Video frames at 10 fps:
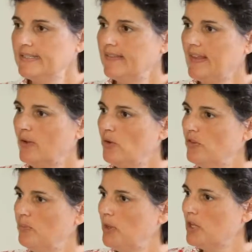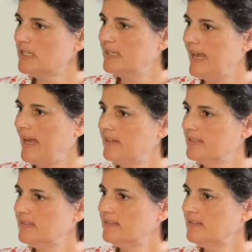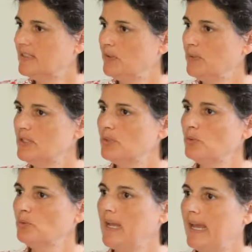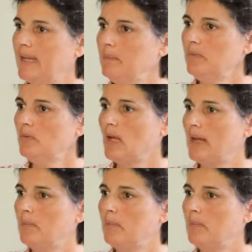that they could have blotted out the original name